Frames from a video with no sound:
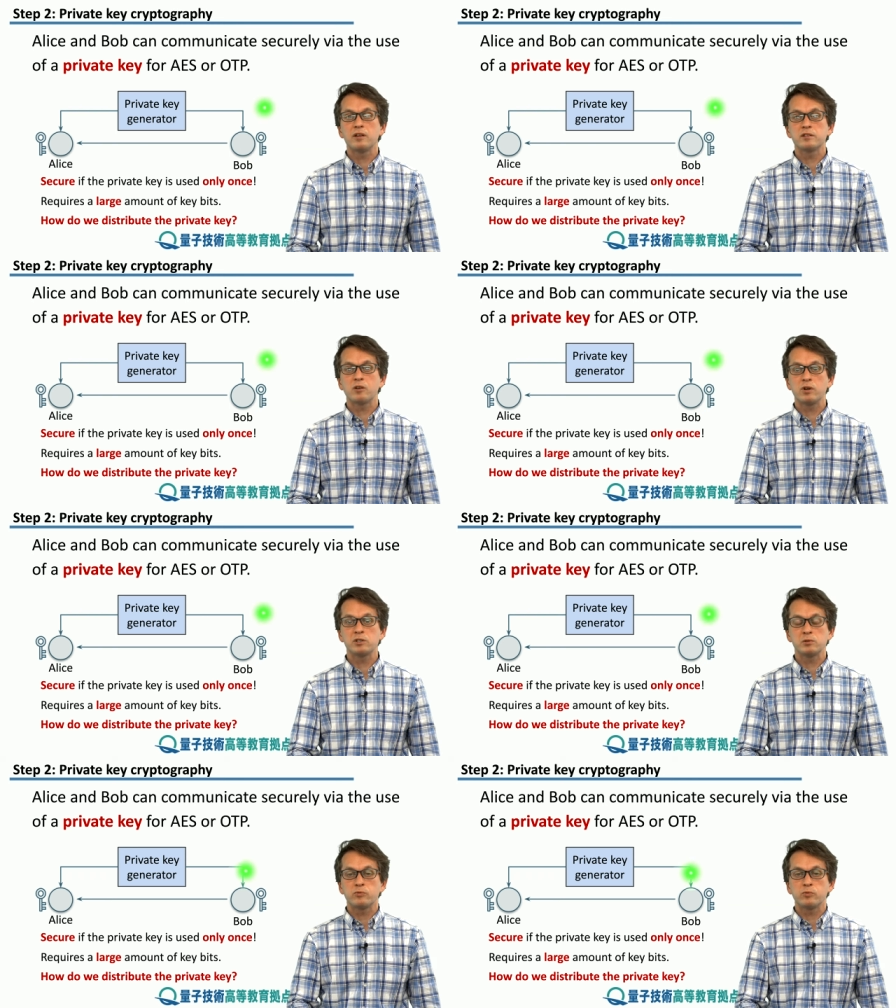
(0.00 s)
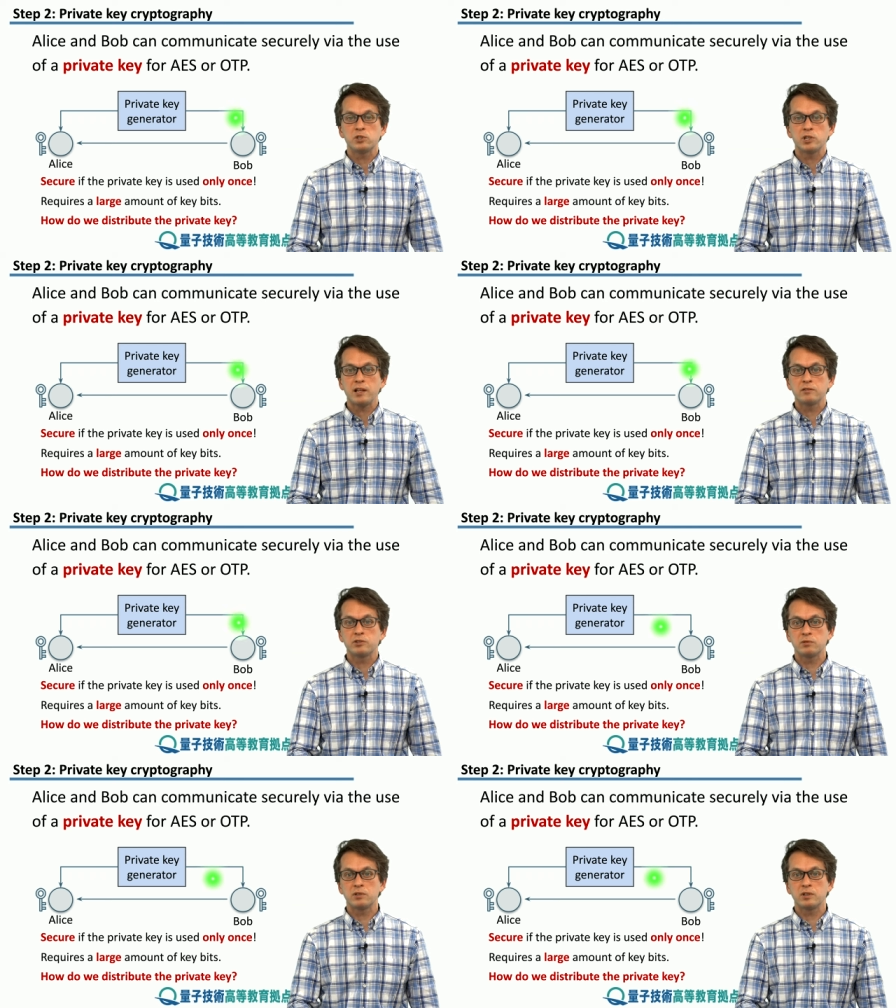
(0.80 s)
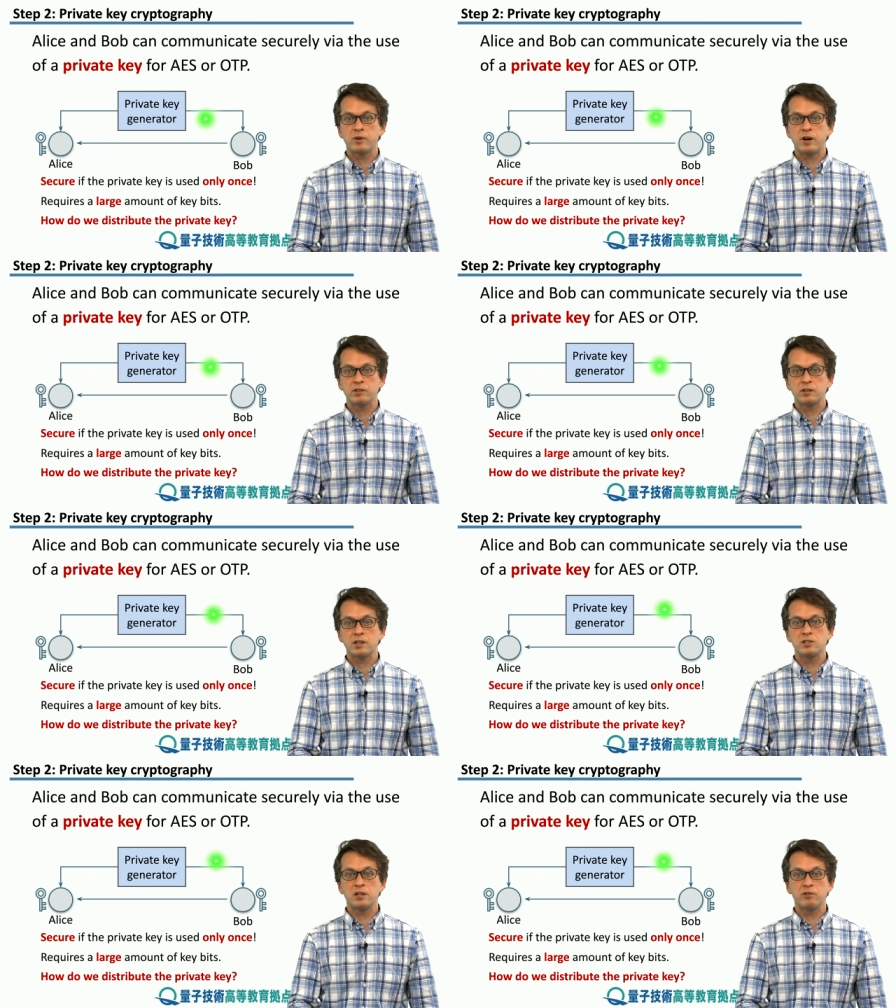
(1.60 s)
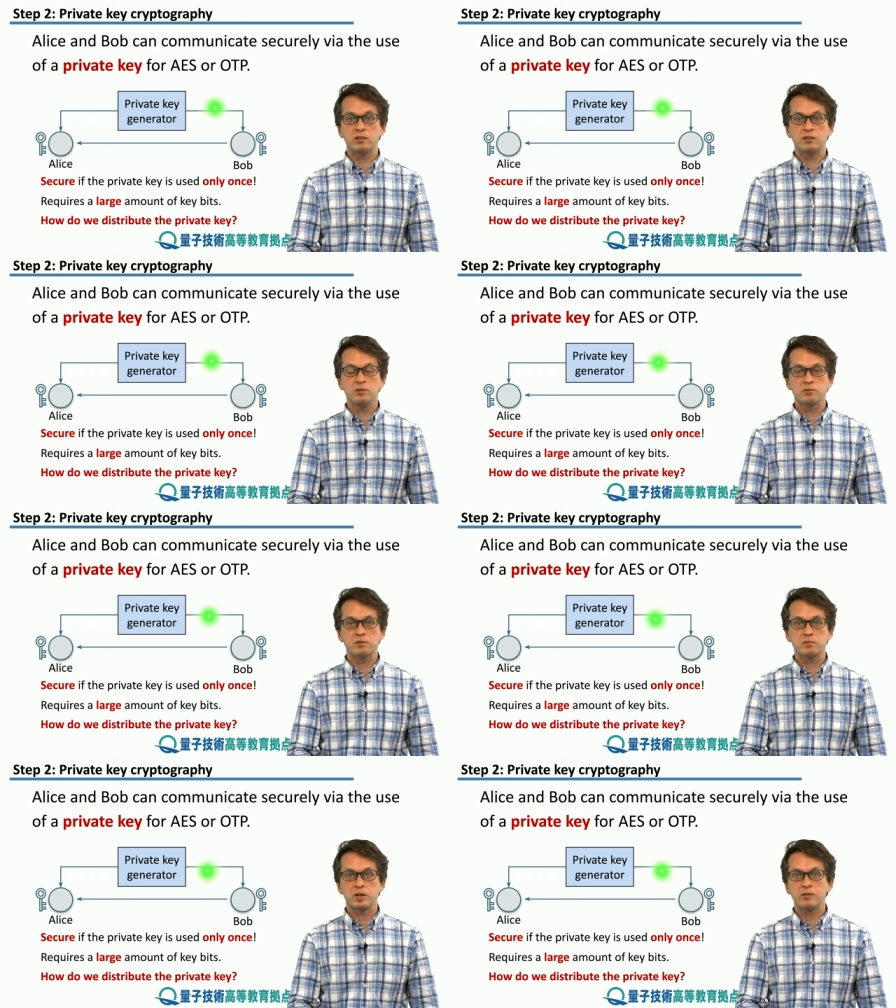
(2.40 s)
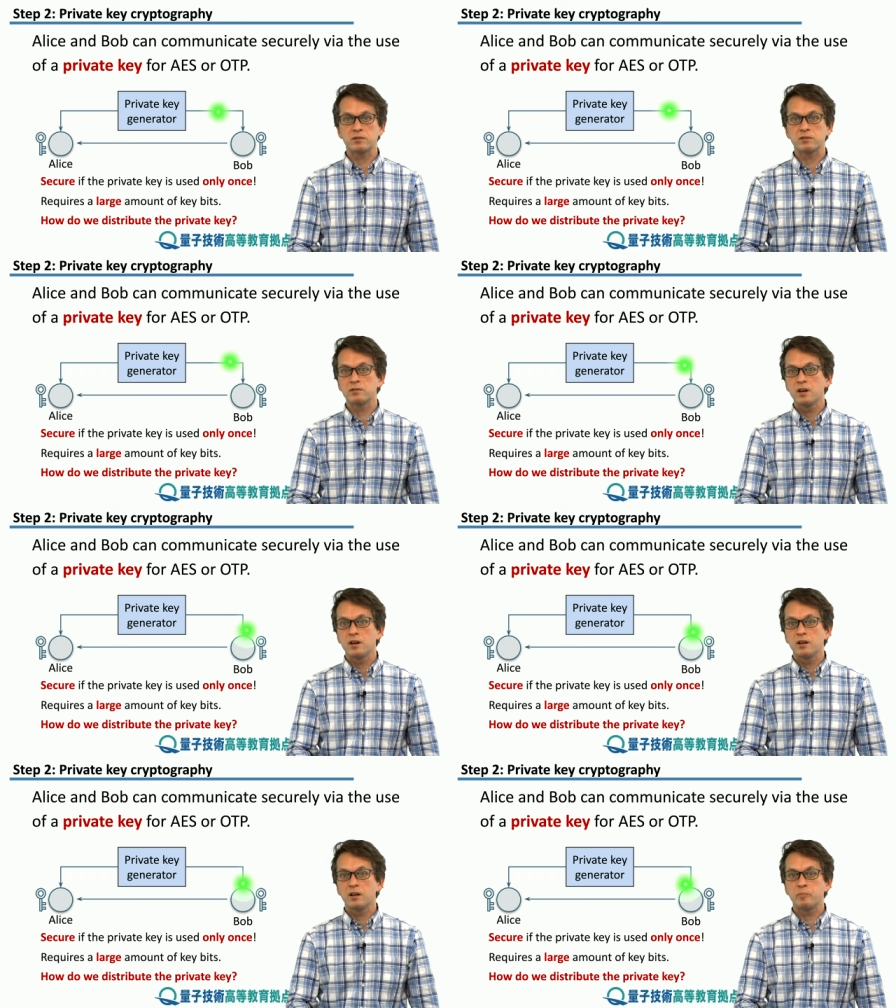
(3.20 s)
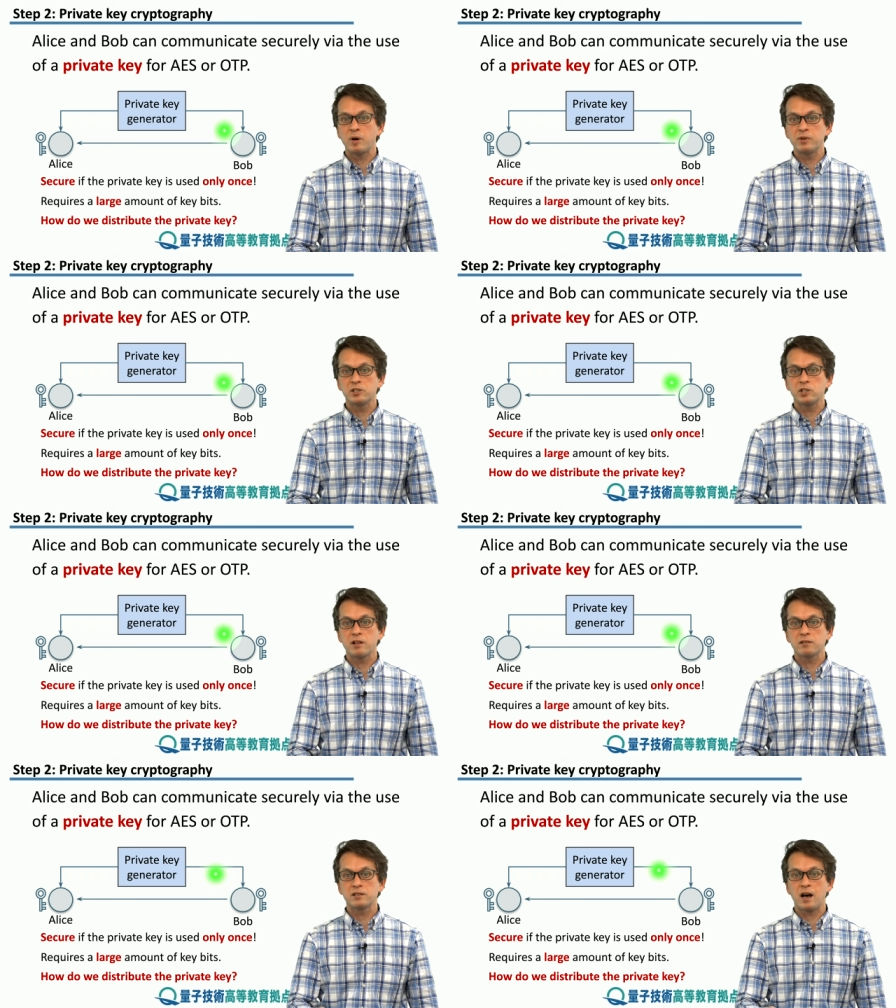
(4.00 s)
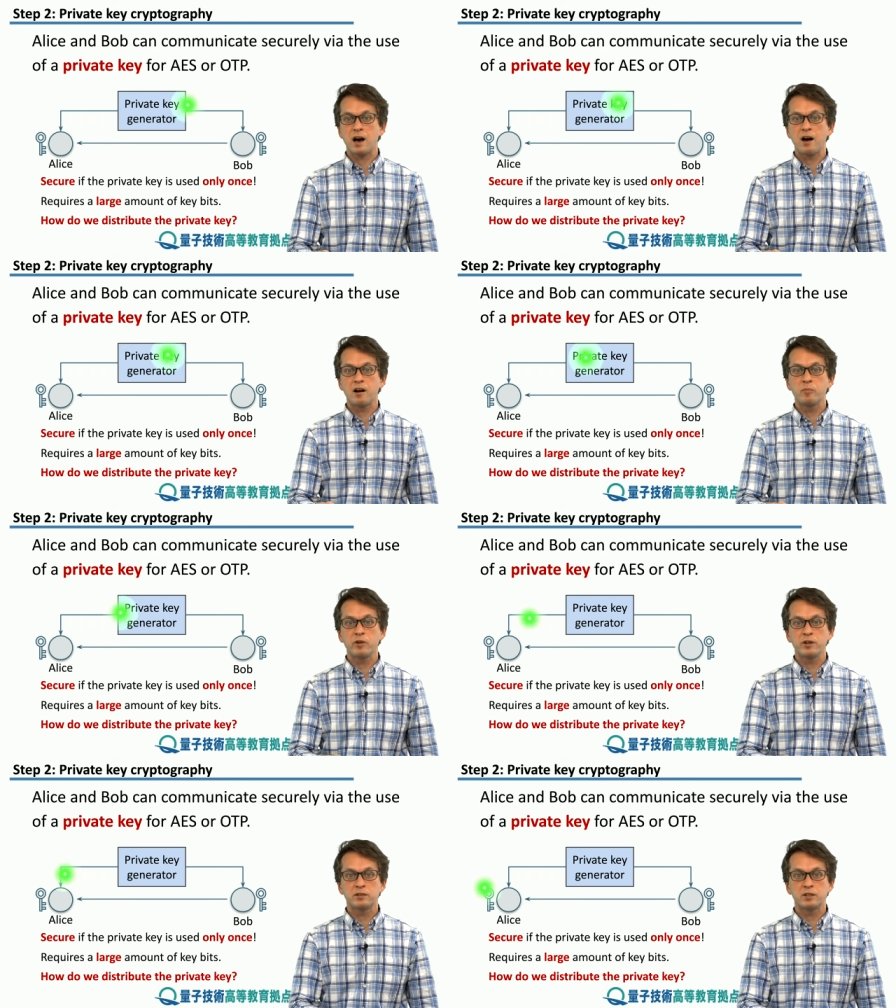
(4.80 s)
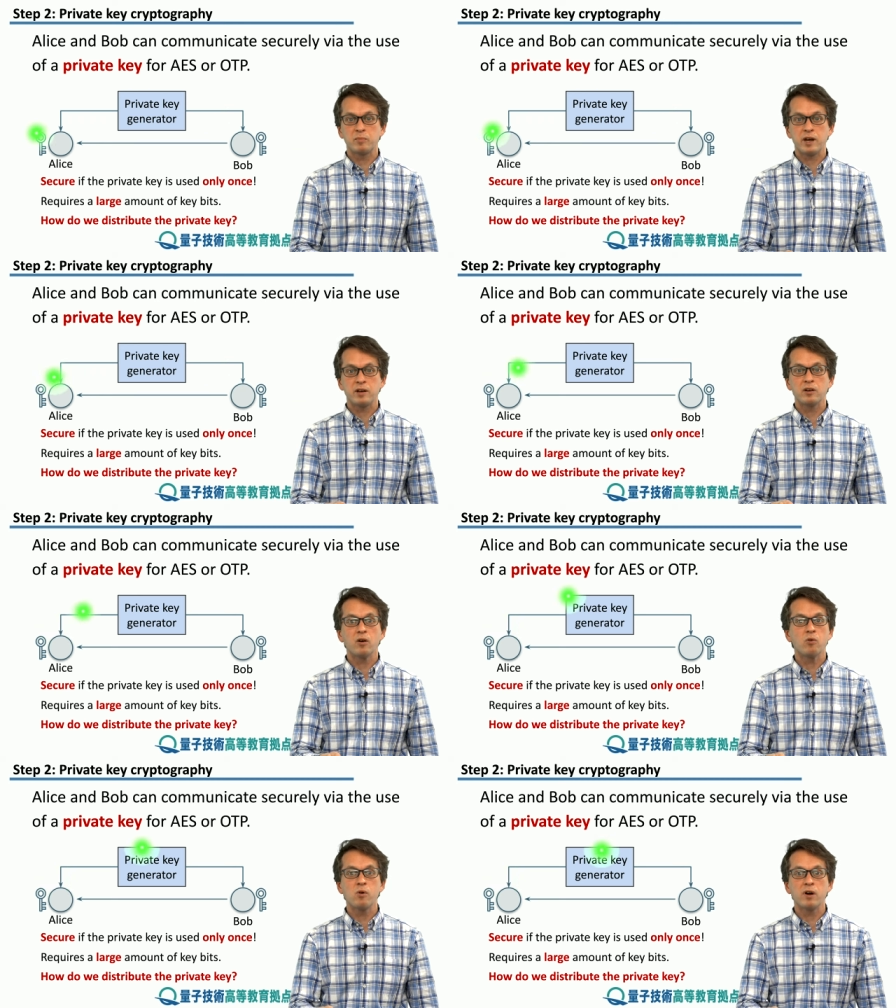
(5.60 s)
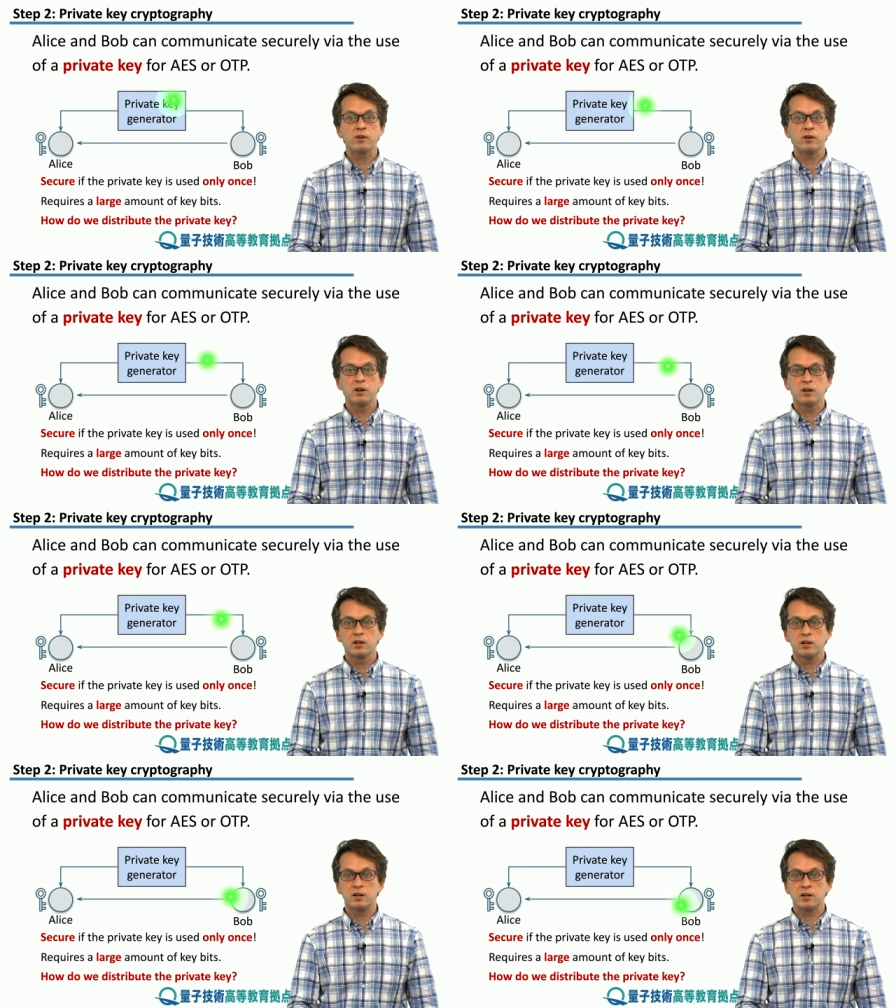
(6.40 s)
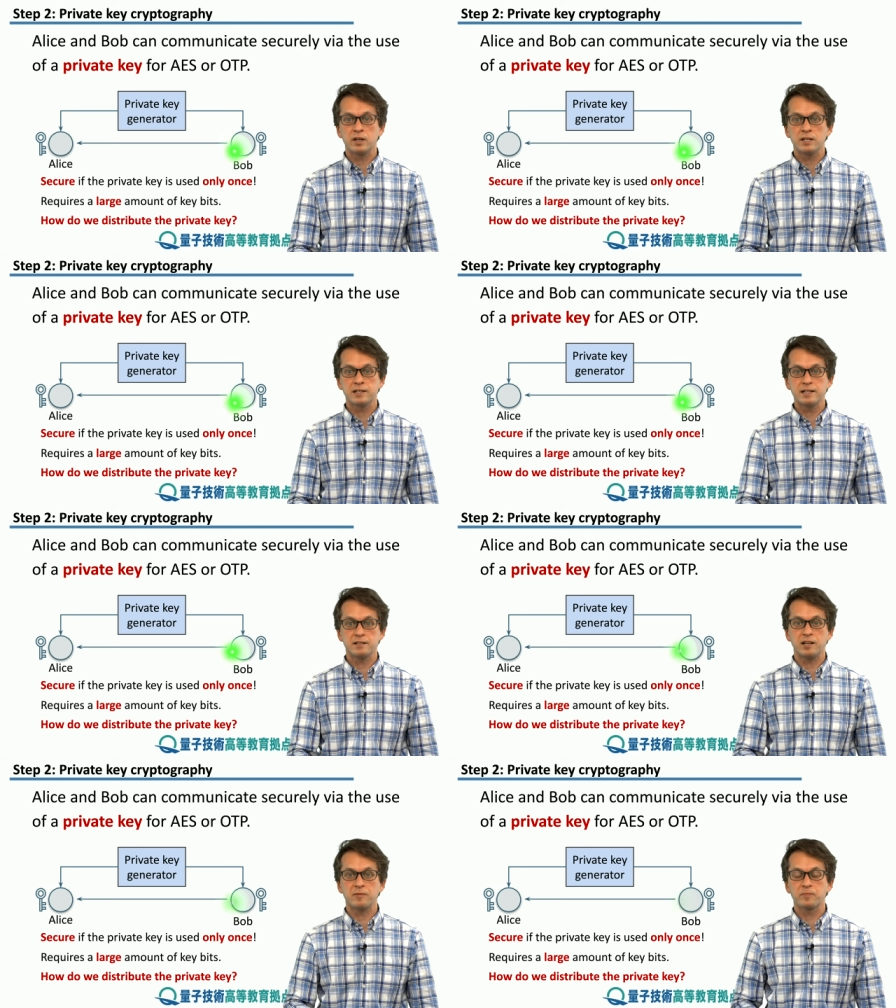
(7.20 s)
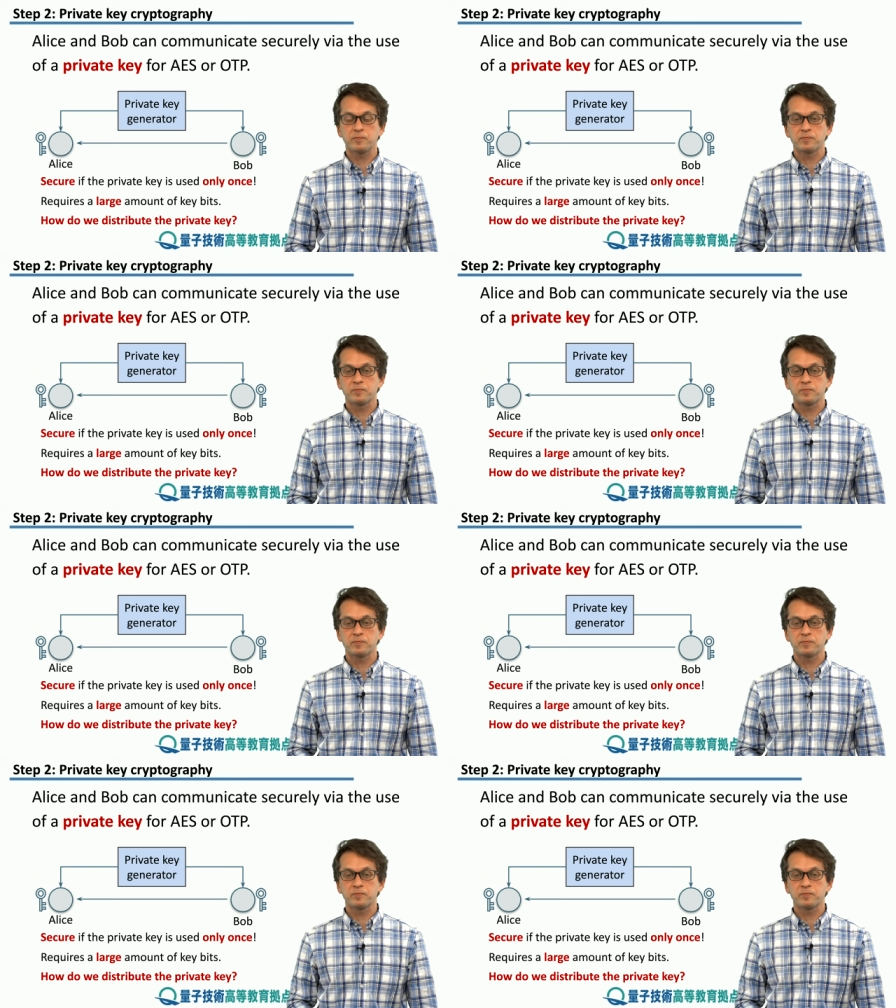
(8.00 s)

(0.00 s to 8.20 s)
there is a question of what channel should the private key generator use, because uh, public channels are monitored by whoever uh, is listening.